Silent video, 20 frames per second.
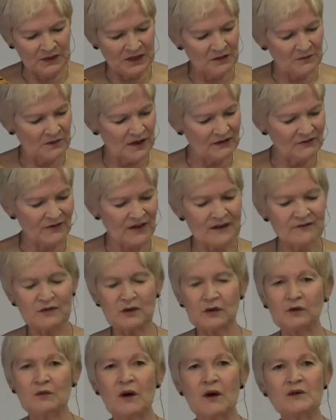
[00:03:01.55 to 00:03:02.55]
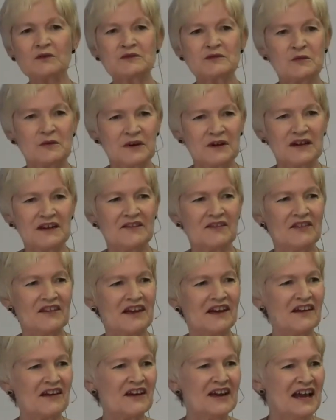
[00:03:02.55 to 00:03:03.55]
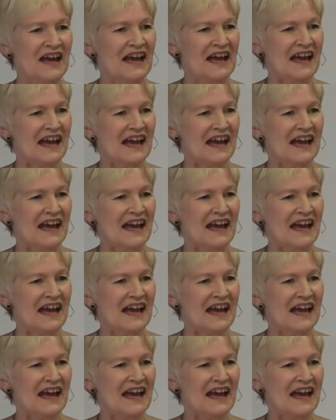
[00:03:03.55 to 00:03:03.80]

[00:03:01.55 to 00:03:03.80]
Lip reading: many of my favorite quotes were in there.